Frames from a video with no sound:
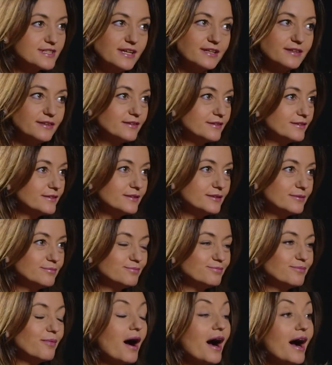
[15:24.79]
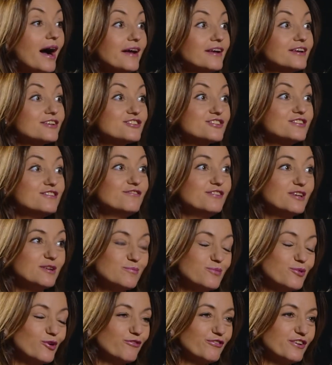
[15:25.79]
and high
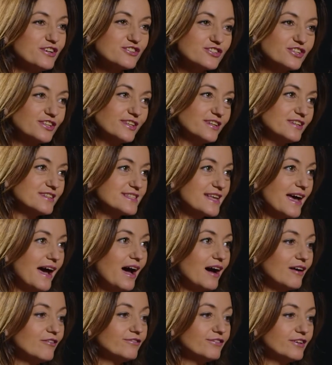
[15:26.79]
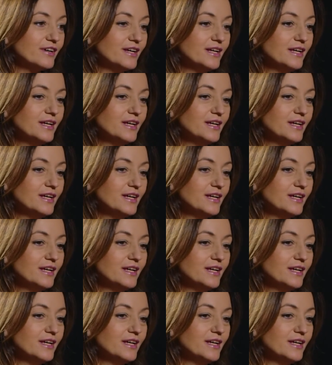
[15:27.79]
achieving professionals have,